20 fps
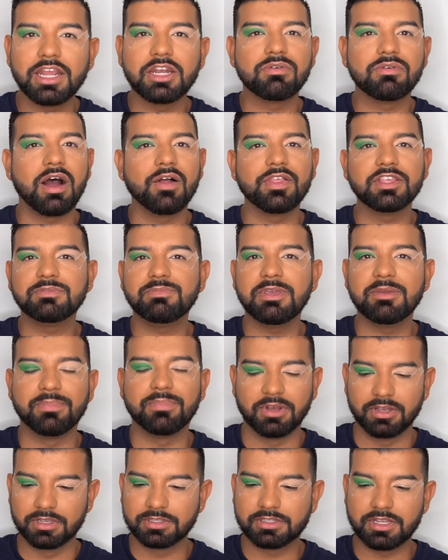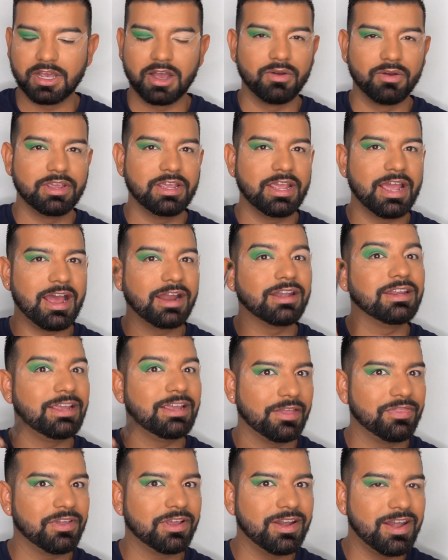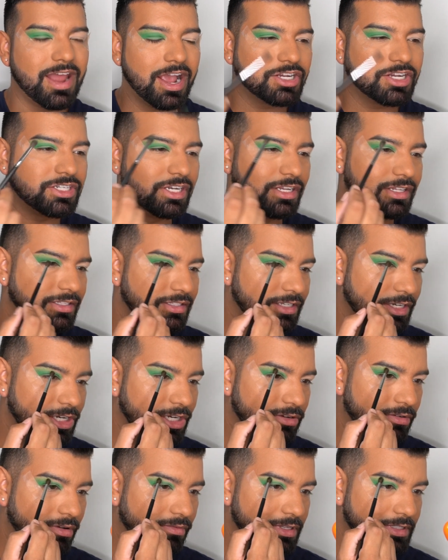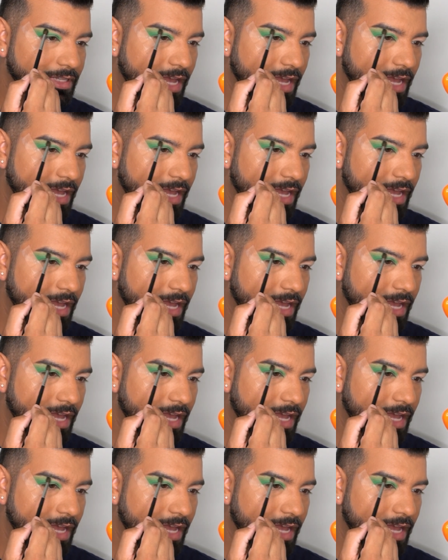knew all these people, so he had the connections. He knew what was